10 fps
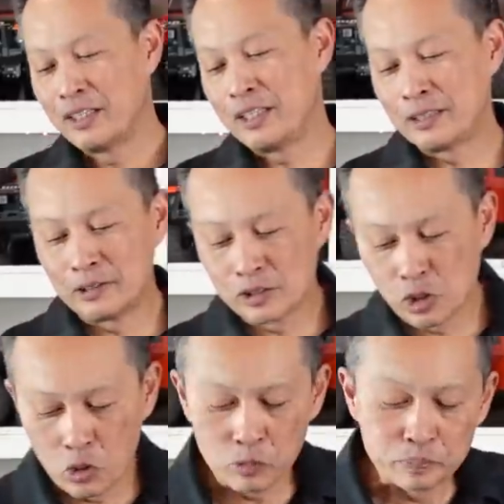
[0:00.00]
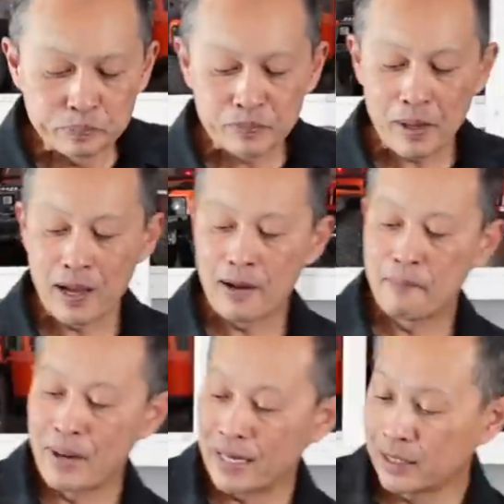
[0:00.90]
You can also
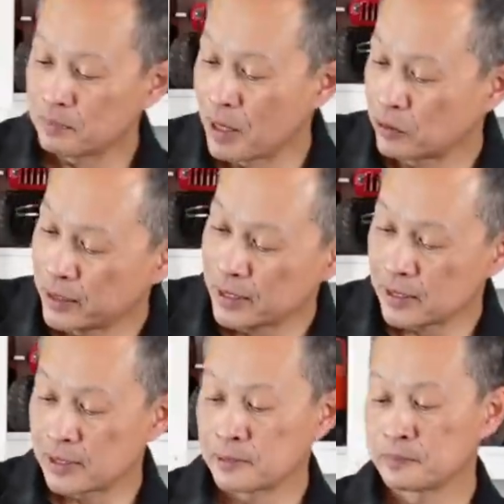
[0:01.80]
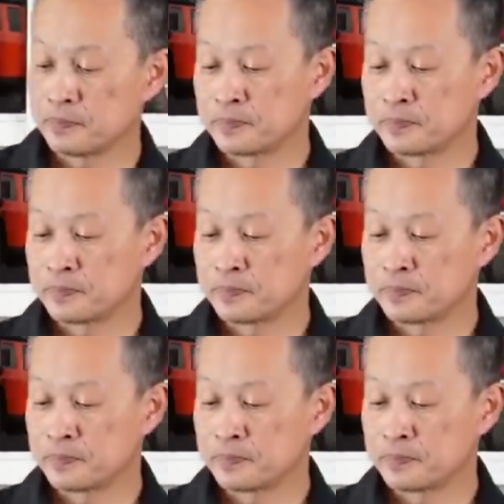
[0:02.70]
magnet mount this.